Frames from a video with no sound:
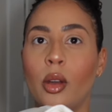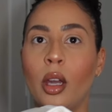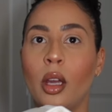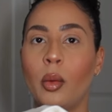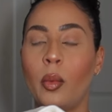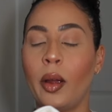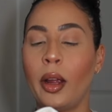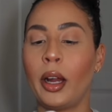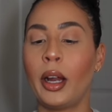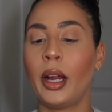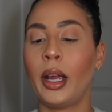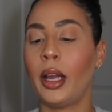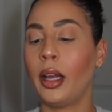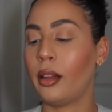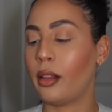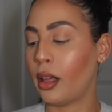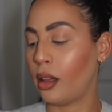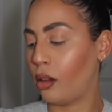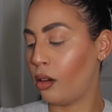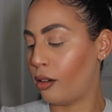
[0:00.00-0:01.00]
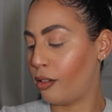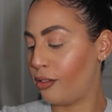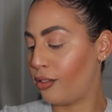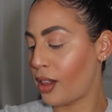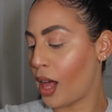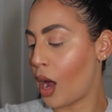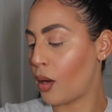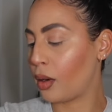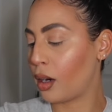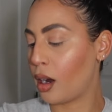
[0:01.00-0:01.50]
could wear it, that little
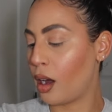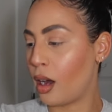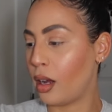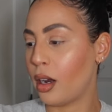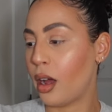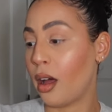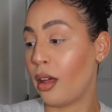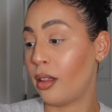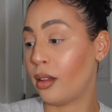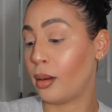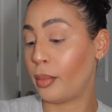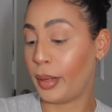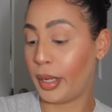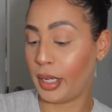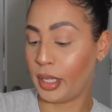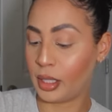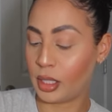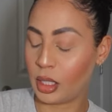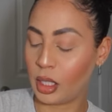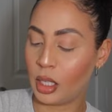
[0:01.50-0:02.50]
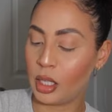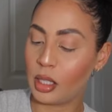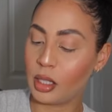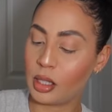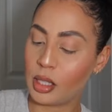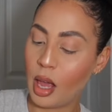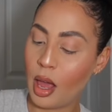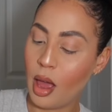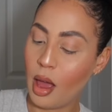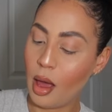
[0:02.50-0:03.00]
flower on other
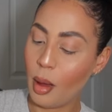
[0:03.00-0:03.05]
pieces.